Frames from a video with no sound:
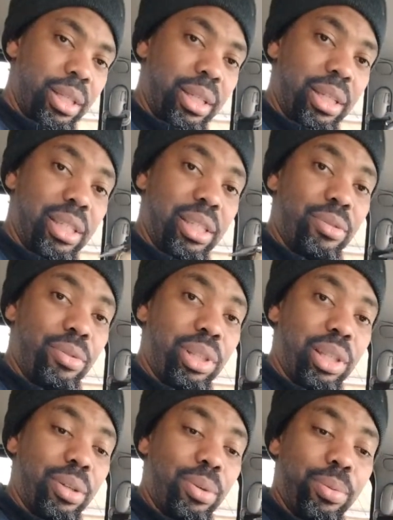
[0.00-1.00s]
This is
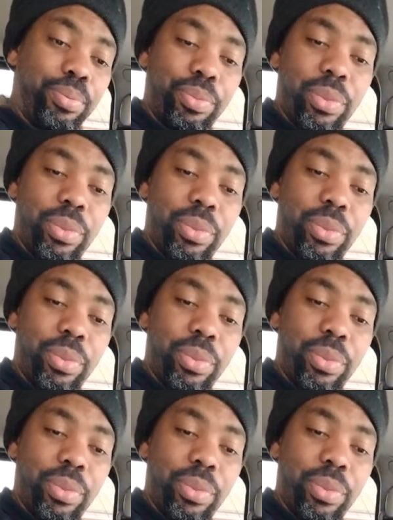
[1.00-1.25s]
really cool.